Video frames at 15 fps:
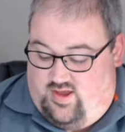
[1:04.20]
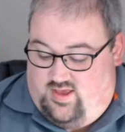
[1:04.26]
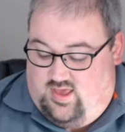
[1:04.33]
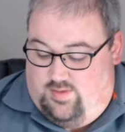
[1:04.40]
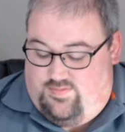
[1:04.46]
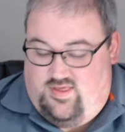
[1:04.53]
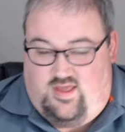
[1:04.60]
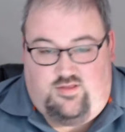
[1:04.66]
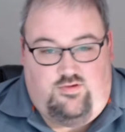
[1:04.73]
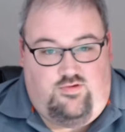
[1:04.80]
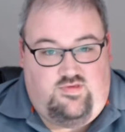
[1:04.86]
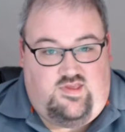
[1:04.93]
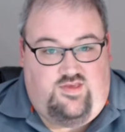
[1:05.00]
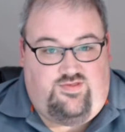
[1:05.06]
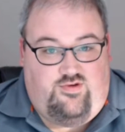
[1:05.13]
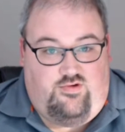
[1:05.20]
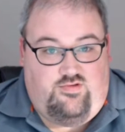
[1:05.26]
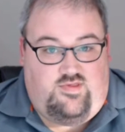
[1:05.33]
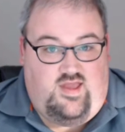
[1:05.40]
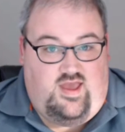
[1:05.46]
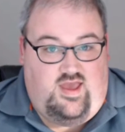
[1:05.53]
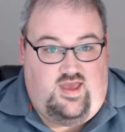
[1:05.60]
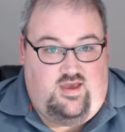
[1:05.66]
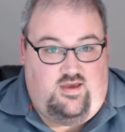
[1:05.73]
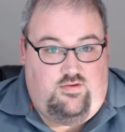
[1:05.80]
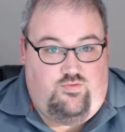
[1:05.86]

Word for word: to keep that Tuesday Thursday